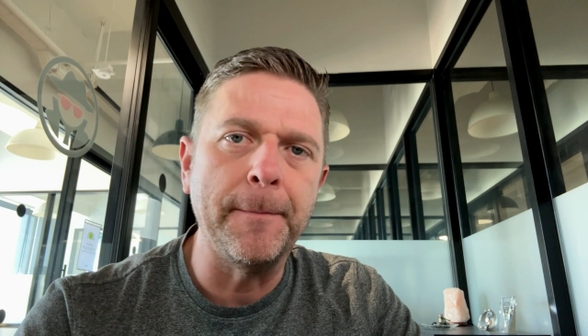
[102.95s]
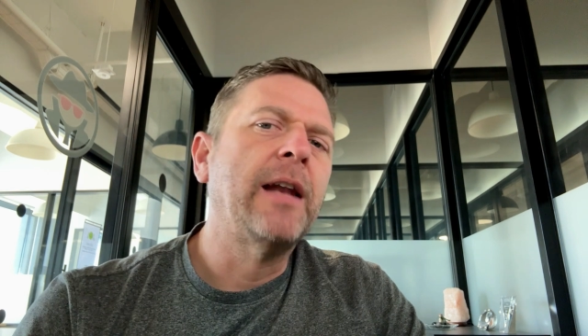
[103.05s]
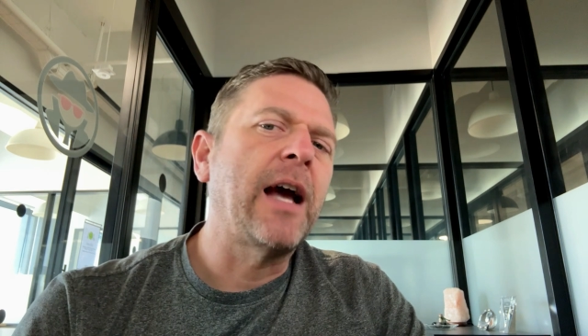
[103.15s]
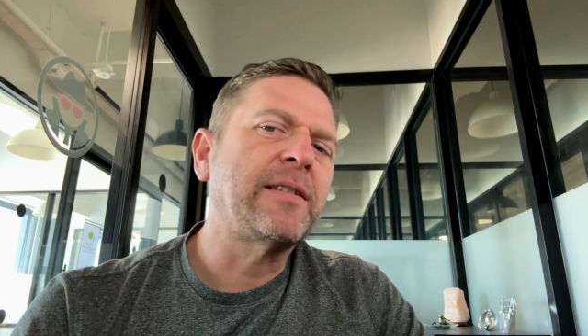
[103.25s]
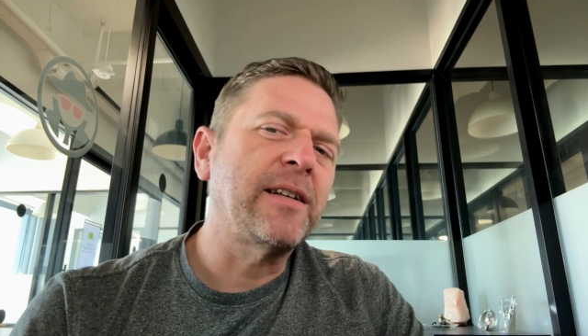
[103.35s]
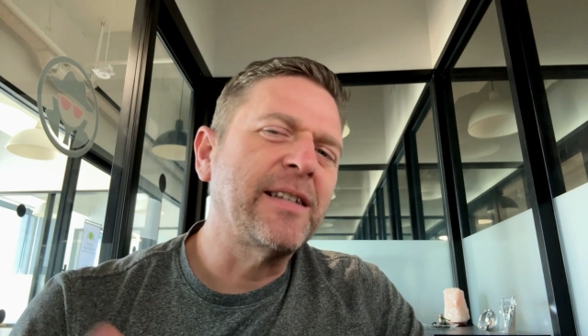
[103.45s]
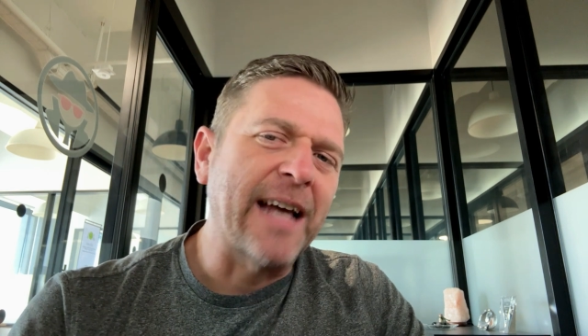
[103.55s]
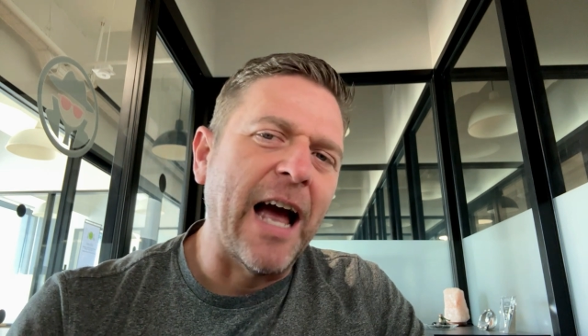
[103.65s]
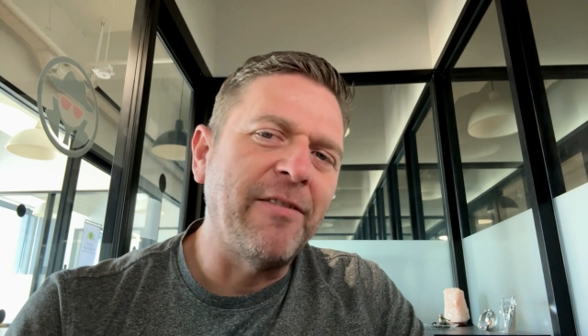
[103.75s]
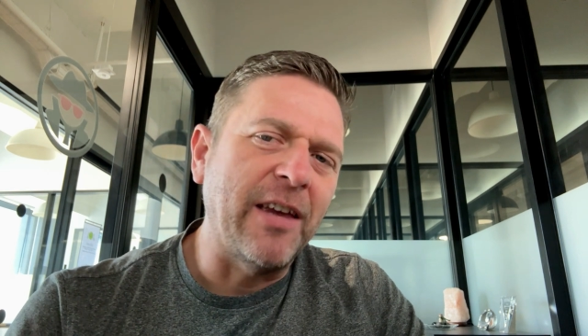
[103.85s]
Next, let's
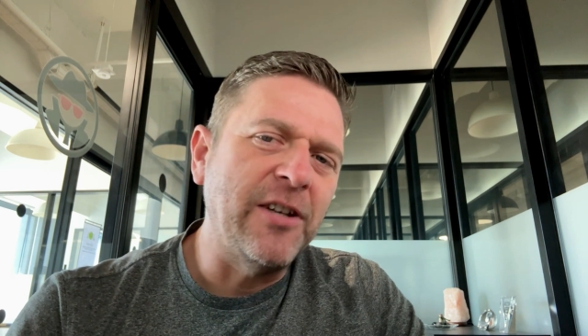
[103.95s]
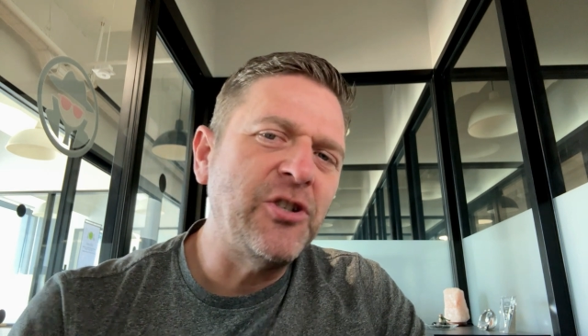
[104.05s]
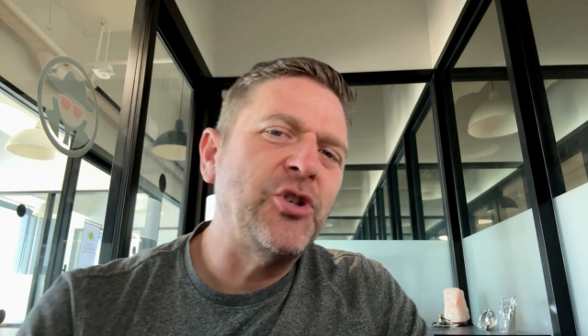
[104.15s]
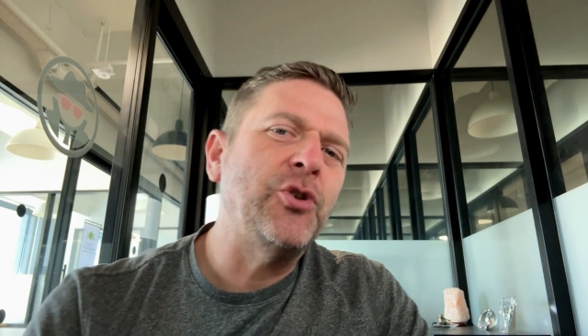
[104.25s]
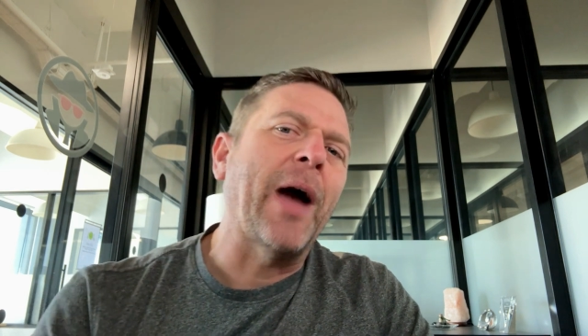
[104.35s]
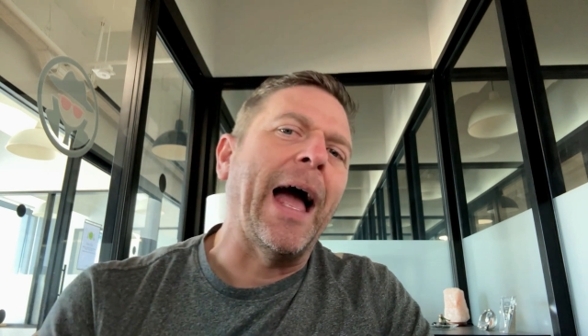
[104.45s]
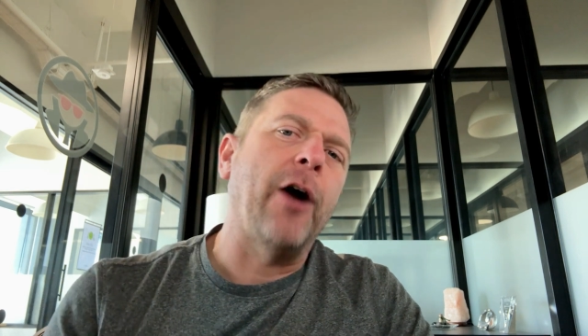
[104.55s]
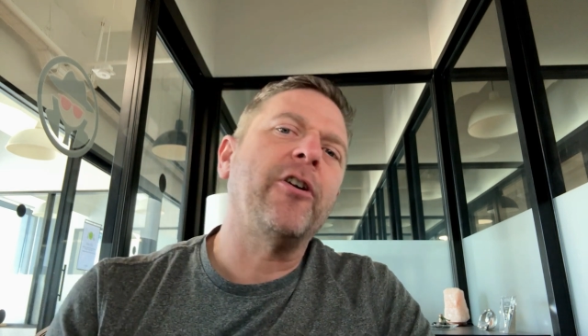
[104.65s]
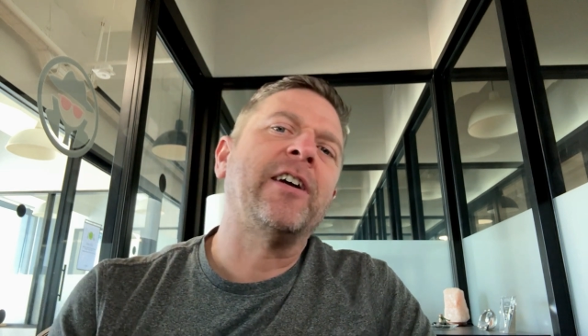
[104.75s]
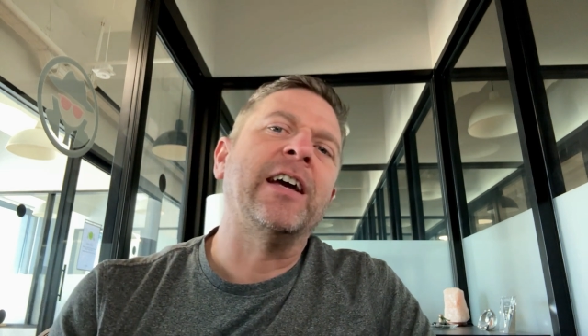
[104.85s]
dive into
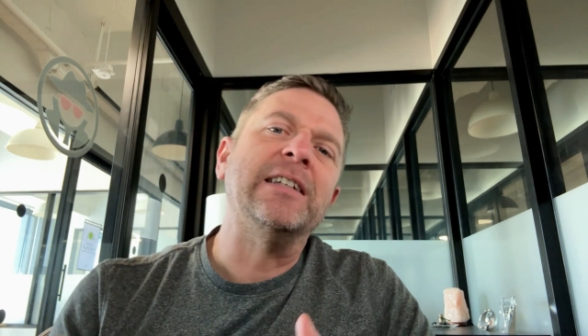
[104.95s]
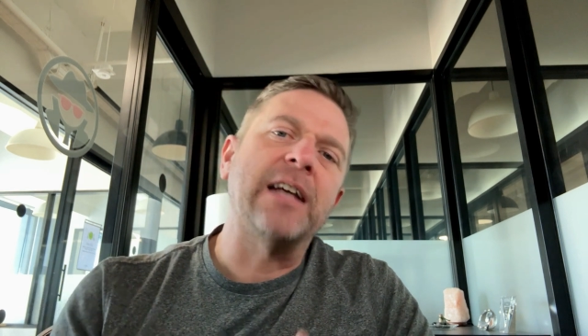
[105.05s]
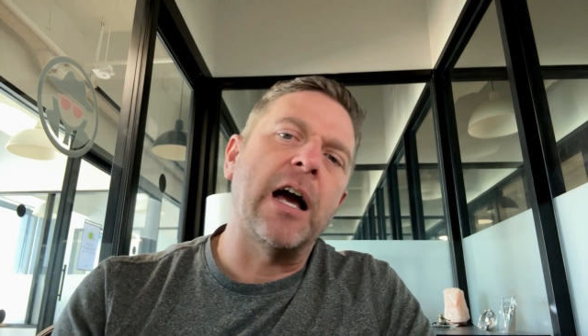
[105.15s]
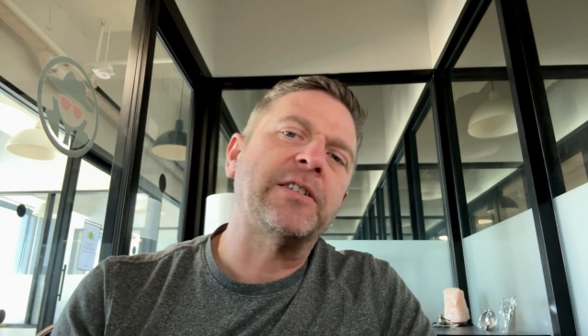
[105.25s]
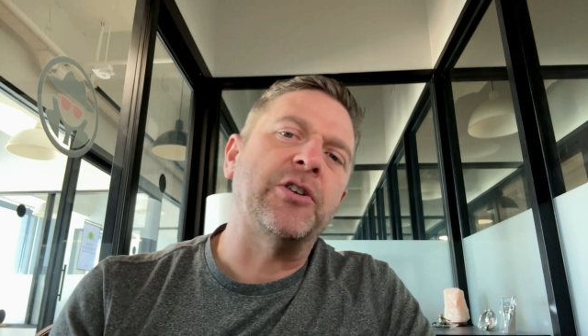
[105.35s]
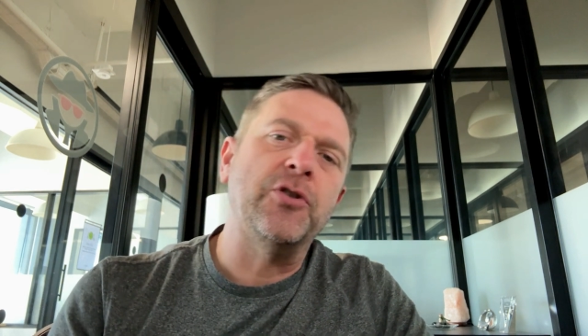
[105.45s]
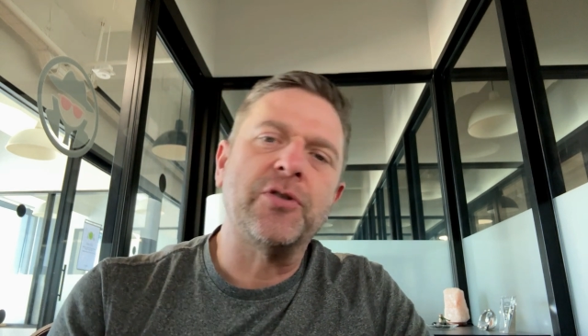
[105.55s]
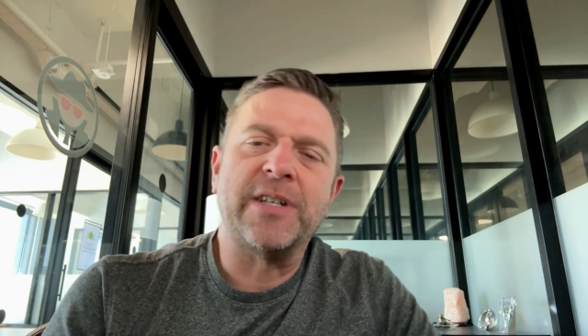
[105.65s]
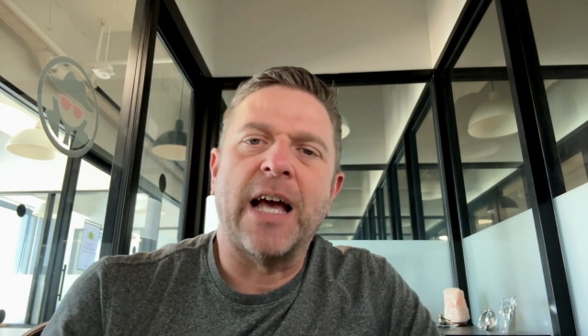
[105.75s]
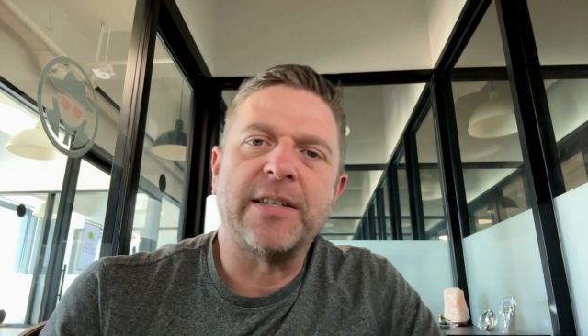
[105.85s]
how to conduct
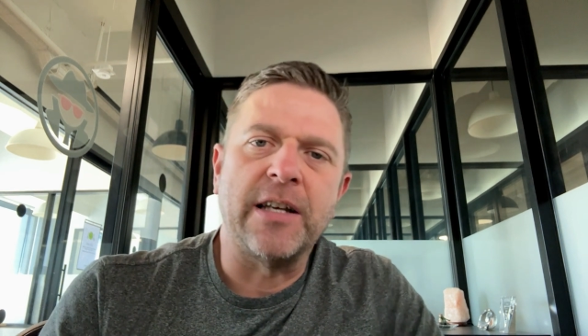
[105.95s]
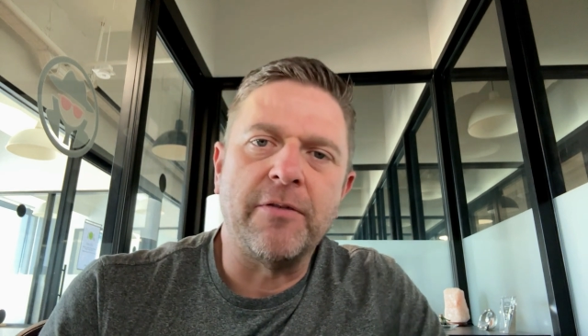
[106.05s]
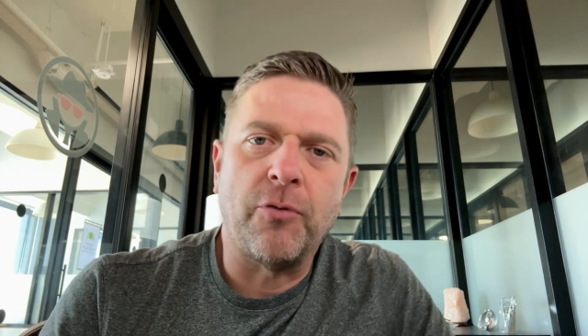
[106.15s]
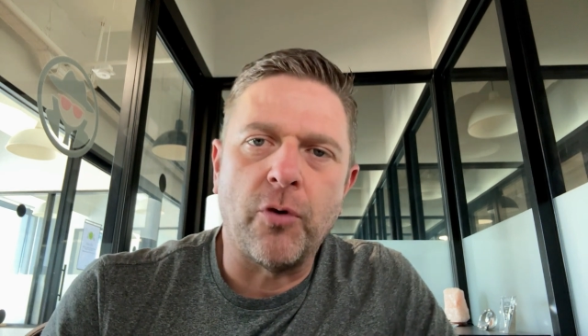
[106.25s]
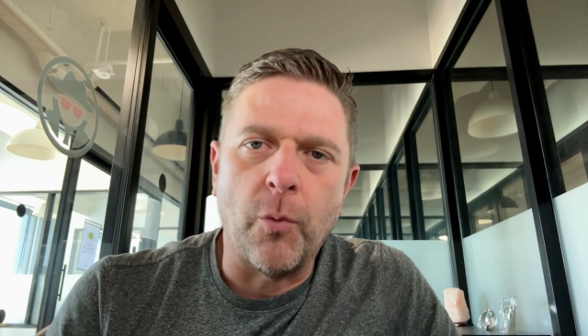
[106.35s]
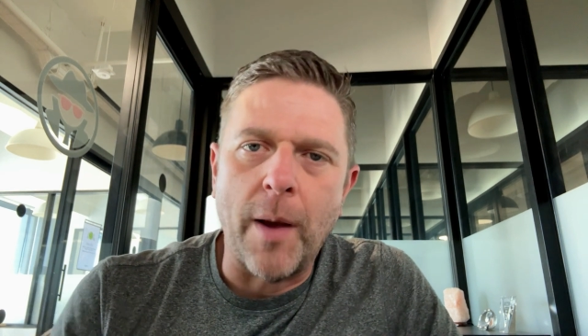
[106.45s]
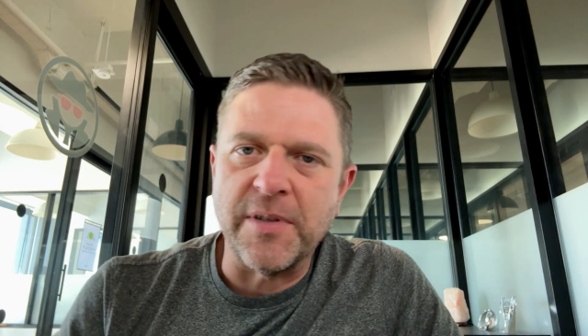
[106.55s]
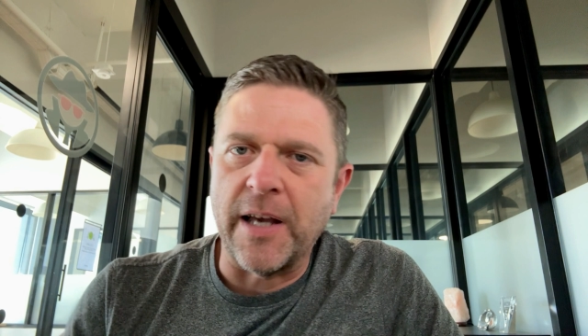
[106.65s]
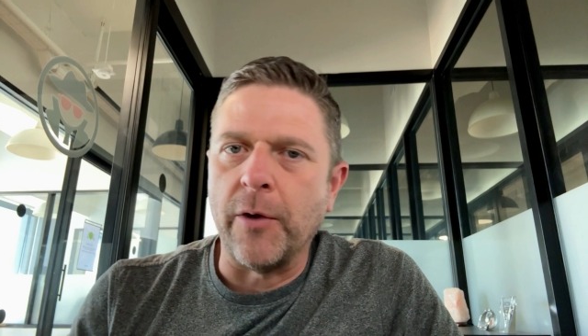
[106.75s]
user testing for a website.